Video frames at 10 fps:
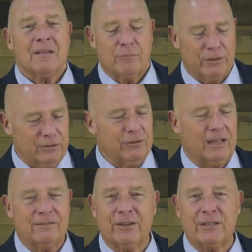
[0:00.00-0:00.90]
But do
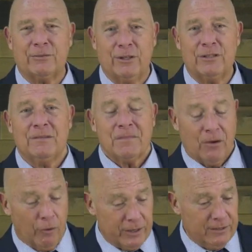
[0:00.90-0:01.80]
get in touch with us
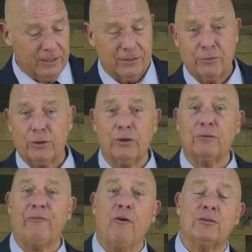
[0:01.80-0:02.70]
or get in touch with the
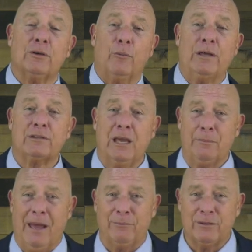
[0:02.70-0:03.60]
good folks at Westgate
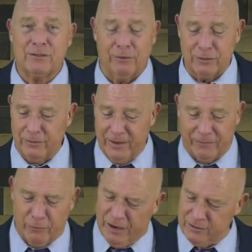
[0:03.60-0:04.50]
Baptist Church if you
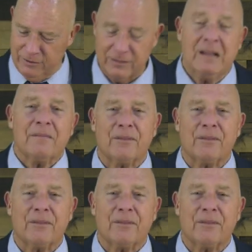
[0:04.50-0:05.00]
have questions.